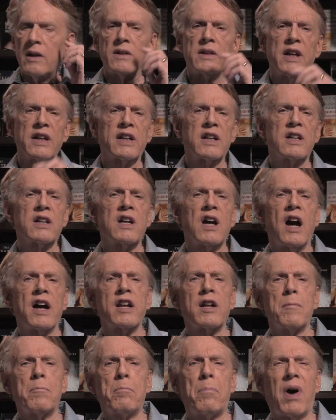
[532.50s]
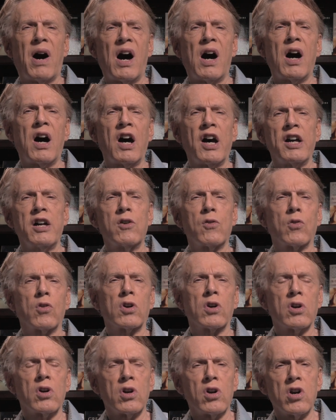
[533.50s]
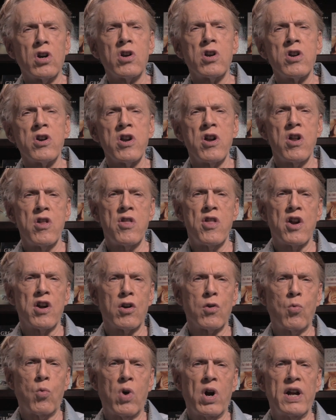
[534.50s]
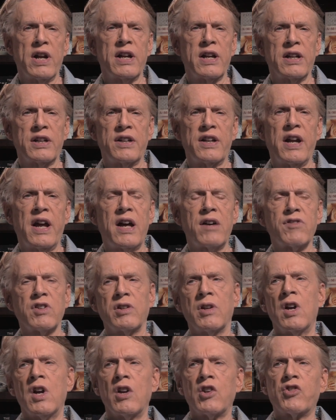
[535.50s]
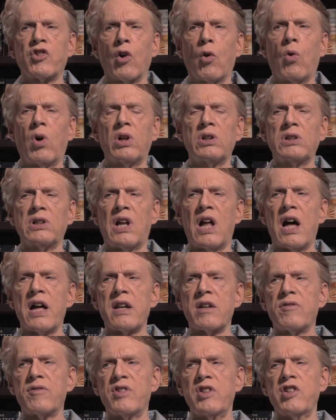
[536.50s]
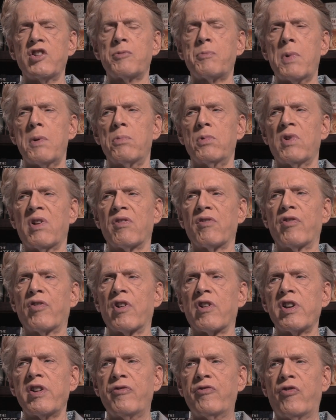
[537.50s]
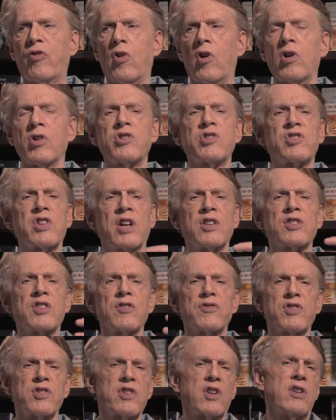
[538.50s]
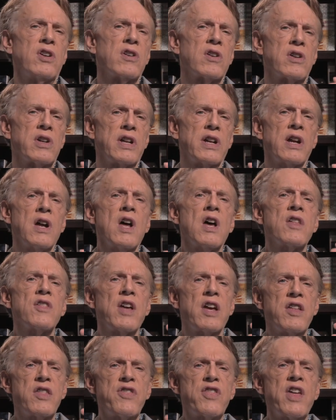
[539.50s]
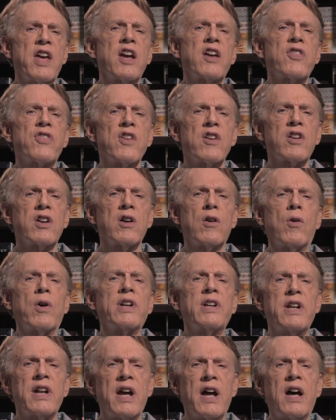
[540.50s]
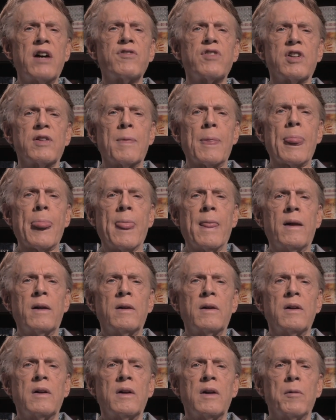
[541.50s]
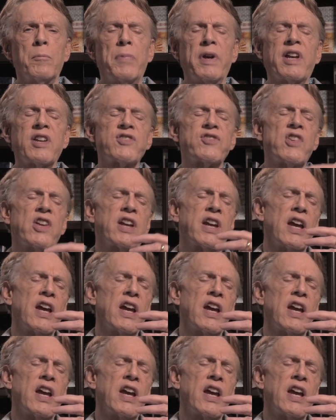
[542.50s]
they can kind of buy or earn their way into heaven. So a lot of these people have a very false sense of security. They think they're going to heaven because they